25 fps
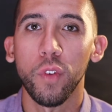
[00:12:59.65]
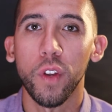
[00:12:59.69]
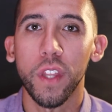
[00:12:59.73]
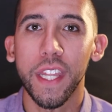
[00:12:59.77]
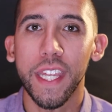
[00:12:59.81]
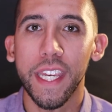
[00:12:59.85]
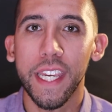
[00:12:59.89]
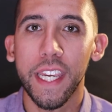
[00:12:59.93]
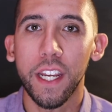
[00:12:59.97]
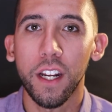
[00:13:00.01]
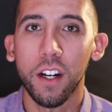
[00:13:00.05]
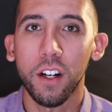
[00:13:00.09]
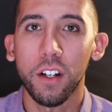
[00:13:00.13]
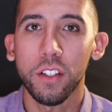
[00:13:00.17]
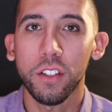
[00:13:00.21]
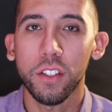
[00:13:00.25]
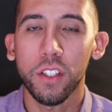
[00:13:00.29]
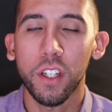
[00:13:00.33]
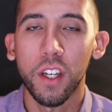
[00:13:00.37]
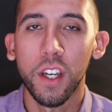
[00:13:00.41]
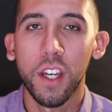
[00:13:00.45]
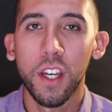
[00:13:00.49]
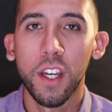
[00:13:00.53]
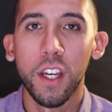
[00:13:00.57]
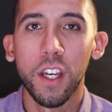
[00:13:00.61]
the years.
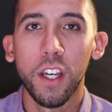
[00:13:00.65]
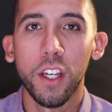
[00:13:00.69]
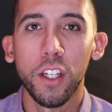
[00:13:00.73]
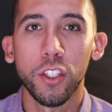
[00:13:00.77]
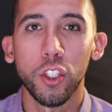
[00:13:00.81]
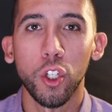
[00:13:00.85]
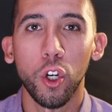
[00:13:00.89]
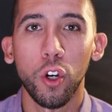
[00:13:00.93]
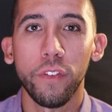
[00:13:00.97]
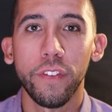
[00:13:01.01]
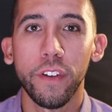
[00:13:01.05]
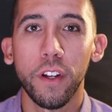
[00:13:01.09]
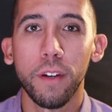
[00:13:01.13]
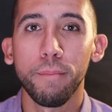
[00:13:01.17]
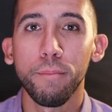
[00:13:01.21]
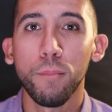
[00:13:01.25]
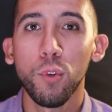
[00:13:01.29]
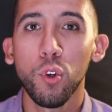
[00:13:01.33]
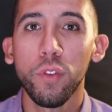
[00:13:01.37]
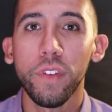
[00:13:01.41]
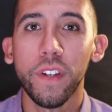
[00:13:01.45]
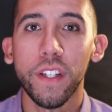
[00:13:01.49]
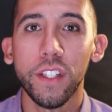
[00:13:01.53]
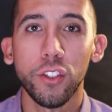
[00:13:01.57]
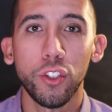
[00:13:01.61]
So if you're
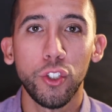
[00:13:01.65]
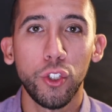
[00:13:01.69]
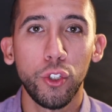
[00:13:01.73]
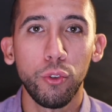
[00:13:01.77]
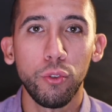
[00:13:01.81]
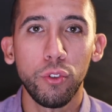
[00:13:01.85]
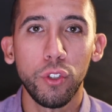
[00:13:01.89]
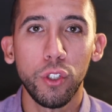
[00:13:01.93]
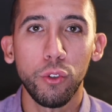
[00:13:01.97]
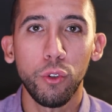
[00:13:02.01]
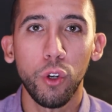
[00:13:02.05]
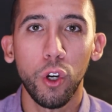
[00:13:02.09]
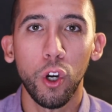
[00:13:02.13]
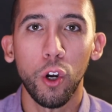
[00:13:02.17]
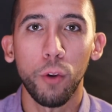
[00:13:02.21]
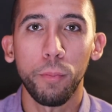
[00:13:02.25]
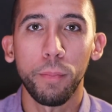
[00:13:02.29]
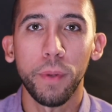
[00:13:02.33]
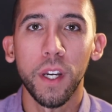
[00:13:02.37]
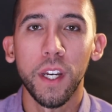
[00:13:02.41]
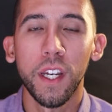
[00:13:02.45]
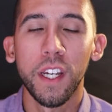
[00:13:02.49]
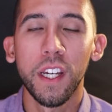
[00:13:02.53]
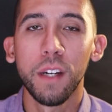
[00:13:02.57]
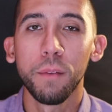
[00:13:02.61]
moving to New Hope,
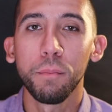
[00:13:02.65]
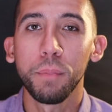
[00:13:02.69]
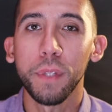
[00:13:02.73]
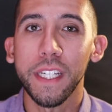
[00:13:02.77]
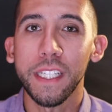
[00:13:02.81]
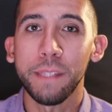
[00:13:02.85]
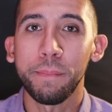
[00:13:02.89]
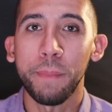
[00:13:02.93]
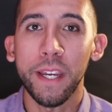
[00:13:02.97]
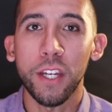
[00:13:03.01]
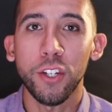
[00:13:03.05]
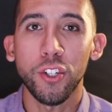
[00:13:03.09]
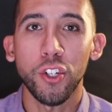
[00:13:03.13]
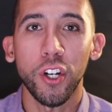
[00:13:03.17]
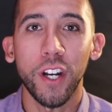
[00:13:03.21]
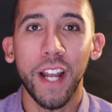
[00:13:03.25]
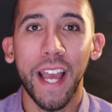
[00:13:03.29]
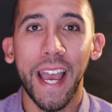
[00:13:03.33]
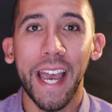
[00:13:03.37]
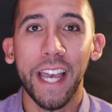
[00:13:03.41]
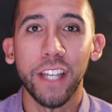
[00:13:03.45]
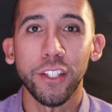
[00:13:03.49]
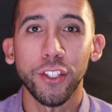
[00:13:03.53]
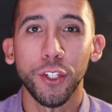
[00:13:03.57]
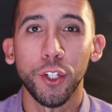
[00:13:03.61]
please make sure to
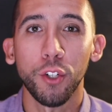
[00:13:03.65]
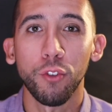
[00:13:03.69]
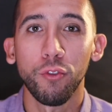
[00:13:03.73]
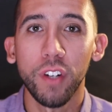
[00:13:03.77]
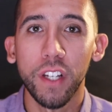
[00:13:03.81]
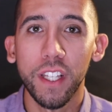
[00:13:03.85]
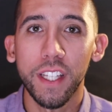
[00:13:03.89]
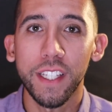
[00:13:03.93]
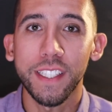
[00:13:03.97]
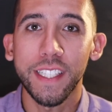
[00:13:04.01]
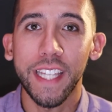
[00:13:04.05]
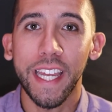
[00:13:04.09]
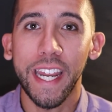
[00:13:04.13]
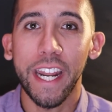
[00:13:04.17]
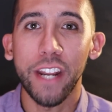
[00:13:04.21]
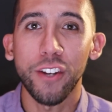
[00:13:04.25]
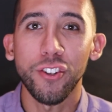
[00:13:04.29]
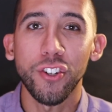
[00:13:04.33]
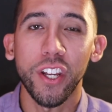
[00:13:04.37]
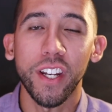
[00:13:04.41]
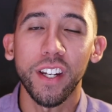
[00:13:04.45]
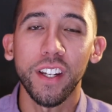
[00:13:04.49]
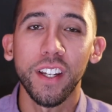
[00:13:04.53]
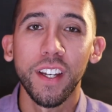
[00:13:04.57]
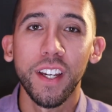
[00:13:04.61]
ask your real estate
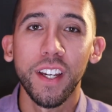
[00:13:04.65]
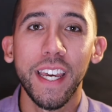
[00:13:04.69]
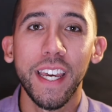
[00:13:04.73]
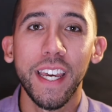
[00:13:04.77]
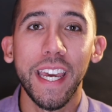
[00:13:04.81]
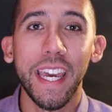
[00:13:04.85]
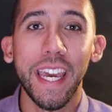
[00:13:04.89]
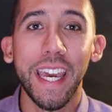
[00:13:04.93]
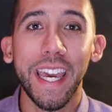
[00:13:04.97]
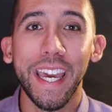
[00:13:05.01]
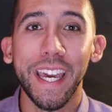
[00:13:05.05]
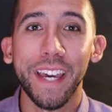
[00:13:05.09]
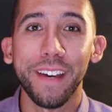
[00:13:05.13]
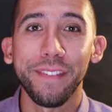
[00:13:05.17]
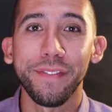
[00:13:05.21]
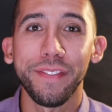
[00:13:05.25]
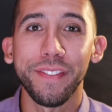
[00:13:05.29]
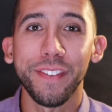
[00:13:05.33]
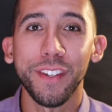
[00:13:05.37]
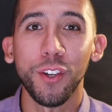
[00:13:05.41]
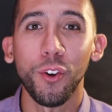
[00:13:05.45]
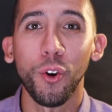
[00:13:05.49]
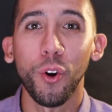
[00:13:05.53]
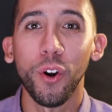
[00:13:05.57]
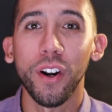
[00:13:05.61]
agent if
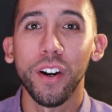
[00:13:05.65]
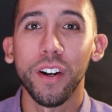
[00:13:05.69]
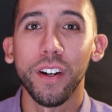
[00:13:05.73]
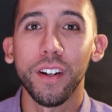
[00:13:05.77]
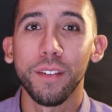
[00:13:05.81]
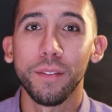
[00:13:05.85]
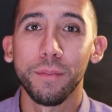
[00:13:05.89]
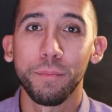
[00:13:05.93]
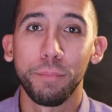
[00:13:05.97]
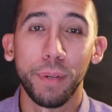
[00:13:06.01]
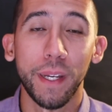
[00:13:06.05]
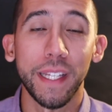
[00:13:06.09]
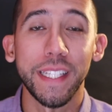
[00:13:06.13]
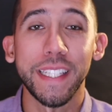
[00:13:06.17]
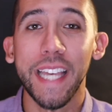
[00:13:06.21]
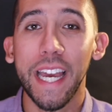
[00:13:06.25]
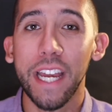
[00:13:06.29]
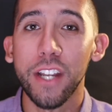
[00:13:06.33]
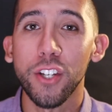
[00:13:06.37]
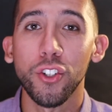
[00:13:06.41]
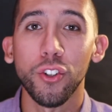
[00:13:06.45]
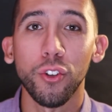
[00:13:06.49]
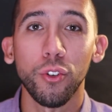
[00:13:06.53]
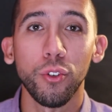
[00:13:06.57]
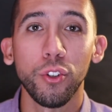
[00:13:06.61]
your
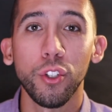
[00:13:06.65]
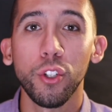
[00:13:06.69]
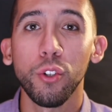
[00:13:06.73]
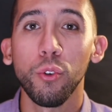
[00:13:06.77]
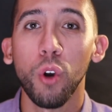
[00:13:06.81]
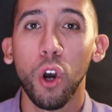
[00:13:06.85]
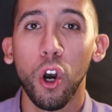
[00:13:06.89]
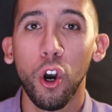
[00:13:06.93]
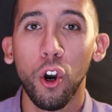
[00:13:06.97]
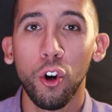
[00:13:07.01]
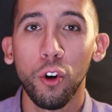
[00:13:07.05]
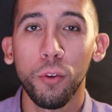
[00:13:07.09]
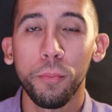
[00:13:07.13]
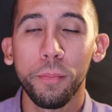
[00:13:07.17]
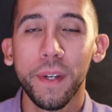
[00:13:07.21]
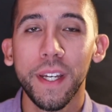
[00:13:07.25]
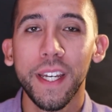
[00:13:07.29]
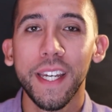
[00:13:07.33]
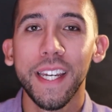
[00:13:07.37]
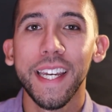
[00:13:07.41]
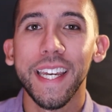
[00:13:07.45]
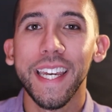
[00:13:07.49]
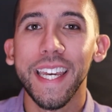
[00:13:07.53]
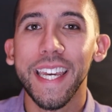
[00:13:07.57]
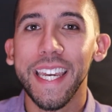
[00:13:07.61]
potential new home
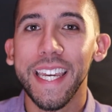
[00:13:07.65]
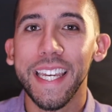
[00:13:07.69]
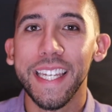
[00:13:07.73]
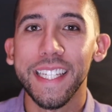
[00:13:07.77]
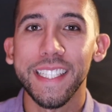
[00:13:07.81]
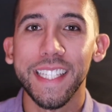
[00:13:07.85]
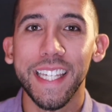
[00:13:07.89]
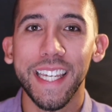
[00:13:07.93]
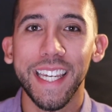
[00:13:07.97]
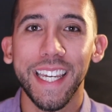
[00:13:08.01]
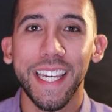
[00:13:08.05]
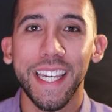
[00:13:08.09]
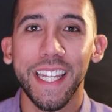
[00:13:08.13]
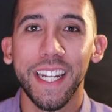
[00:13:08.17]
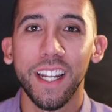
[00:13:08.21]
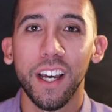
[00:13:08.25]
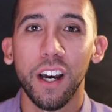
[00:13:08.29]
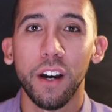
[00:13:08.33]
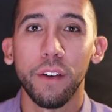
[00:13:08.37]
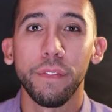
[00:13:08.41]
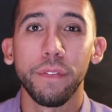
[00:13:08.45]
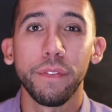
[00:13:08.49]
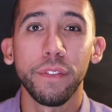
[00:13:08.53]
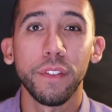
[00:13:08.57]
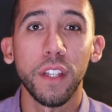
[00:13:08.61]
is in
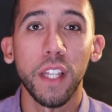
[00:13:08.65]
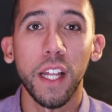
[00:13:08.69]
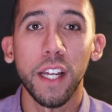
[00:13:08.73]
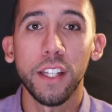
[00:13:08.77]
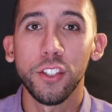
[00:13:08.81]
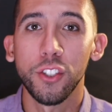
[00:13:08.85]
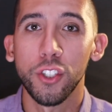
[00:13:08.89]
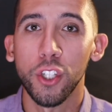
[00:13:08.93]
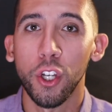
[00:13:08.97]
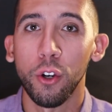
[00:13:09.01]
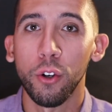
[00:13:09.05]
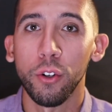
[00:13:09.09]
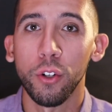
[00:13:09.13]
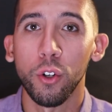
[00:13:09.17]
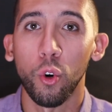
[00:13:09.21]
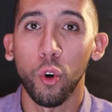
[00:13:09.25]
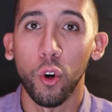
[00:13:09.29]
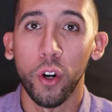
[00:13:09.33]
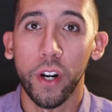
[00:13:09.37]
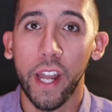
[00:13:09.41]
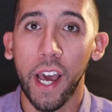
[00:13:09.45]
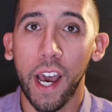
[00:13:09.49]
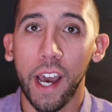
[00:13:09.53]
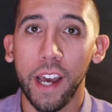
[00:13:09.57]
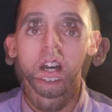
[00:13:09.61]
a flood zone
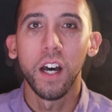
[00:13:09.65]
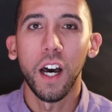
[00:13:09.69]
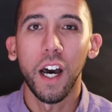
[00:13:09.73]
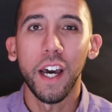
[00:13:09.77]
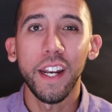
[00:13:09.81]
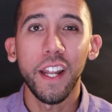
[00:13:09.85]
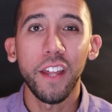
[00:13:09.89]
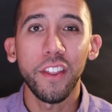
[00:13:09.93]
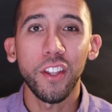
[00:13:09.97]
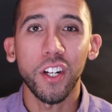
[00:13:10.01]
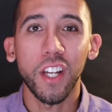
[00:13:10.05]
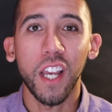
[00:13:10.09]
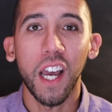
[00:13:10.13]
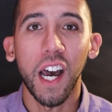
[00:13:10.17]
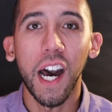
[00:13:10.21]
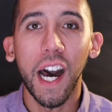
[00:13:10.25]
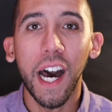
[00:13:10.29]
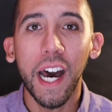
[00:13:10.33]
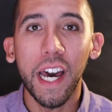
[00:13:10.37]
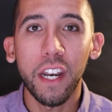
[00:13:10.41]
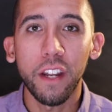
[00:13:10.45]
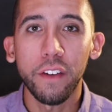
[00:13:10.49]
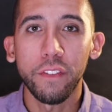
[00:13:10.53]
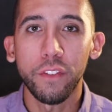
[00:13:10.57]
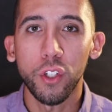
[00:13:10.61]
or not. Another
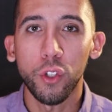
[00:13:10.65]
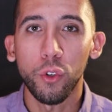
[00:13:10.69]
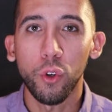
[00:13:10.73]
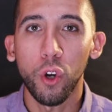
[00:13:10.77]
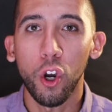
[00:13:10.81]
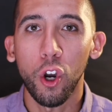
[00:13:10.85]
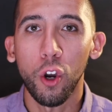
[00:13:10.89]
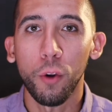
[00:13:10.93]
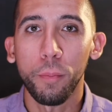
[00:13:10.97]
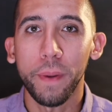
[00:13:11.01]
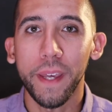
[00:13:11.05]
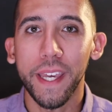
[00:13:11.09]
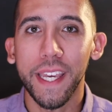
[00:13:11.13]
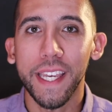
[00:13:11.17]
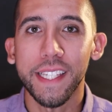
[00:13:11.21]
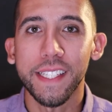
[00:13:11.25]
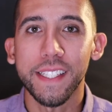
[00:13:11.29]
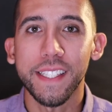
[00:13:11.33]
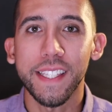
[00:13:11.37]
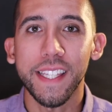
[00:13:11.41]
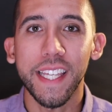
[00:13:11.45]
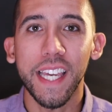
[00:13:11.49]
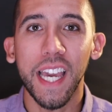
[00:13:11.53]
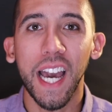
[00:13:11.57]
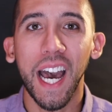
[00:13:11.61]
con of New Hope
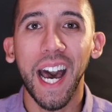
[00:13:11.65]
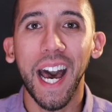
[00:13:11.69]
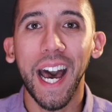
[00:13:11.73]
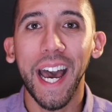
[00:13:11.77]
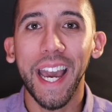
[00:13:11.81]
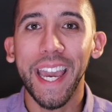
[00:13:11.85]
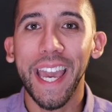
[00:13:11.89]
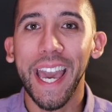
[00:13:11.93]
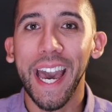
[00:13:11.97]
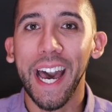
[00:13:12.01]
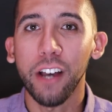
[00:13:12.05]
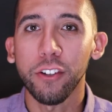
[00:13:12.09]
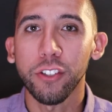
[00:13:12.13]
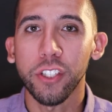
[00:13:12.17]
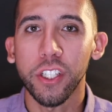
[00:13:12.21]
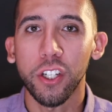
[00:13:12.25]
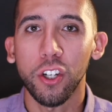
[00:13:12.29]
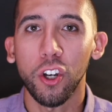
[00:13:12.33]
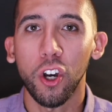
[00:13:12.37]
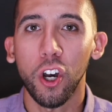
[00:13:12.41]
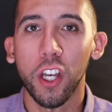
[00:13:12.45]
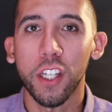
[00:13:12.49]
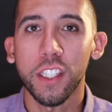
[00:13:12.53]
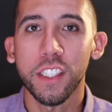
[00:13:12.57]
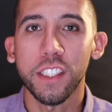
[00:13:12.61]
is the high housing
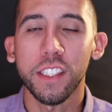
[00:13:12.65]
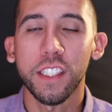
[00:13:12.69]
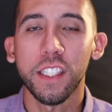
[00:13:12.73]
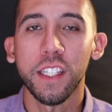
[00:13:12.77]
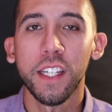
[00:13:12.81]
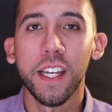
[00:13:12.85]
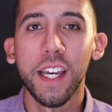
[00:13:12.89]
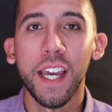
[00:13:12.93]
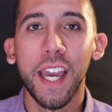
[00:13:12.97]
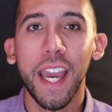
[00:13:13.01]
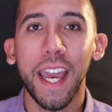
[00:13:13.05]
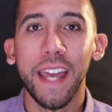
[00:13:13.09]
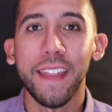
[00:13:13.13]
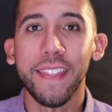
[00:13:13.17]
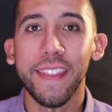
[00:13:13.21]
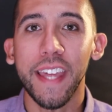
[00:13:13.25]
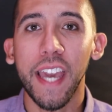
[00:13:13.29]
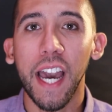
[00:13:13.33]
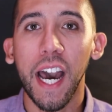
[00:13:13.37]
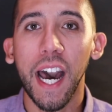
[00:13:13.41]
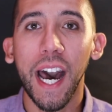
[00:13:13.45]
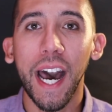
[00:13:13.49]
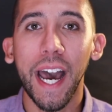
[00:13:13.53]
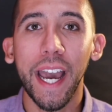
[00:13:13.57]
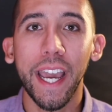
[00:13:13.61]
costs and the
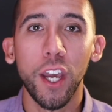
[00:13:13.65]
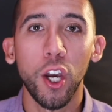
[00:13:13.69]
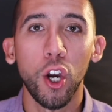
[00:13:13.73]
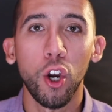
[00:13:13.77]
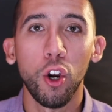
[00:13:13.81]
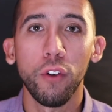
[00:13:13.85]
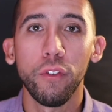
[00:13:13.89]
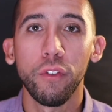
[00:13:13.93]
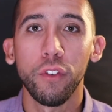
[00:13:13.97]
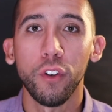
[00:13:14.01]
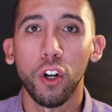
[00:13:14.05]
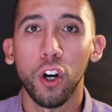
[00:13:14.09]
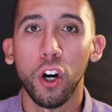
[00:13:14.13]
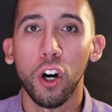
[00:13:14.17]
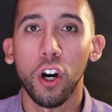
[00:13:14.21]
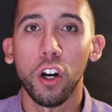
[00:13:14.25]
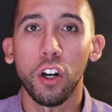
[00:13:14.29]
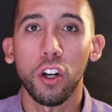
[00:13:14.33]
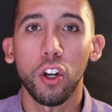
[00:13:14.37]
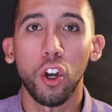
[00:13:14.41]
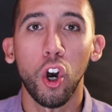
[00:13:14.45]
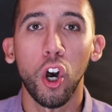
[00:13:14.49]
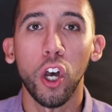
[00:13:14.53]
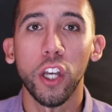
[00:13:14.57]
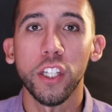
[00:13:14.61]
high
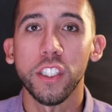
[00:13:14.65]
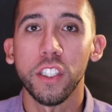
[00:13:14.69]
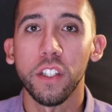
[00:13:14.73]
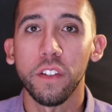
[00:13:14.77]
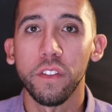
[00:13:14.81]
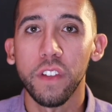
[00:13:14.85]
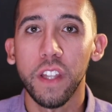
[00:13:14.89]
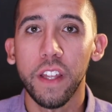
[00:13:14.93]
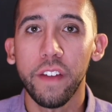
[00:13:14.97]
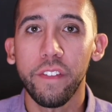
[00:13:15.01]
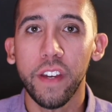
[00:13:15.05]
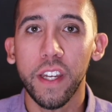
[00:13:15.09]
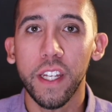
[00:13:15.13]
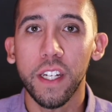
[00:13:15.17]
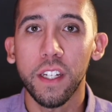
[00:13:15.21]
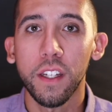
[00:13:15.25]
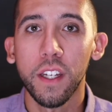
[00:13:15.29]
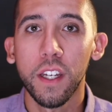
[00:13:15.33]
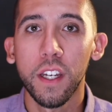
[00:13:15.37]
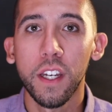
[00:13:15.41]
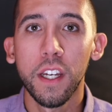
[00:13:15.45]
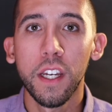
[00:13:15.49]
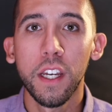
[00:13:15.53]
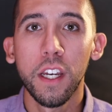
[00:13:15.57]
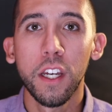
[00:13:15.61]
overall cost of living,
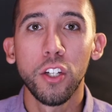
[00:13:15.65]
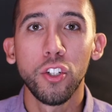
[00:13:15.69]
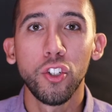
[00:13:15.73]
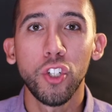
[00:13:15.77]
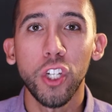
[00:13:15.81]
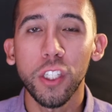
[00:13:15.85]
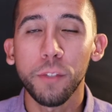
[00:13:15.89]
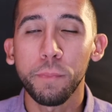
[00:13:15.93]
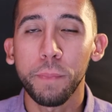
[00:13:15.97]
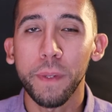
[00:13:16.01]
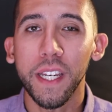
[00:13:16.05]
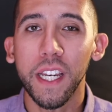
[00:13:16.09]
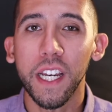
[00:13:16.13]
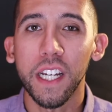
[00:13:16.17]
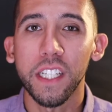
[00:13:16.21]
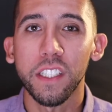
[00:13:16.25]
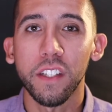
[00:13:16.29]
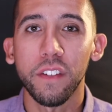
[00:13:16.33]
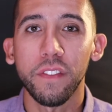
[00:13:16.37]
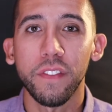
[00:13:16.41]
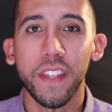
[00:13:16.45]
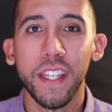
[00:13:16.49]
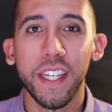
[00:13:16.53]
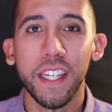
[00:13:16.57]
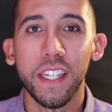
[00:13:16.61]
just because
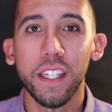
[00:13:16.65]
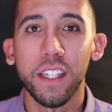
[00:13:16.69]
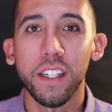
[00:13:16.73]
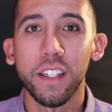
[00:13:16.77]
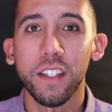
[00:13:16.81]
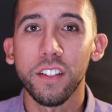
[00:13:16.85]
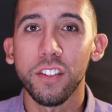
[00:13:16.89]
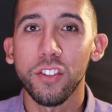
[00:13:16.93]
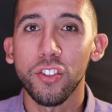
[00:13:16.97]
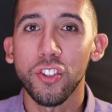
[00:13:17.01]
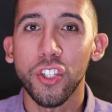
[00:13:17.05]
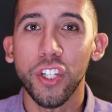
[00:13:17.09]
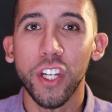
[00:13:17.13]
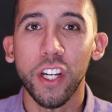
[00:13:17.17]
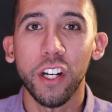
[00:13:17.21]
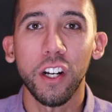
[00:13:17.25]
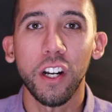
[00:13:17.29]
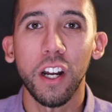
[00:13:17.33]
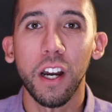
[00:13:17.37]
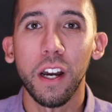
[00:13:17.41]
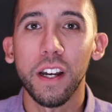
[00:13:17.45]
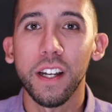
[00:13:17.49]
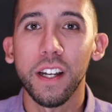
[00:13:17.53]
of the sheer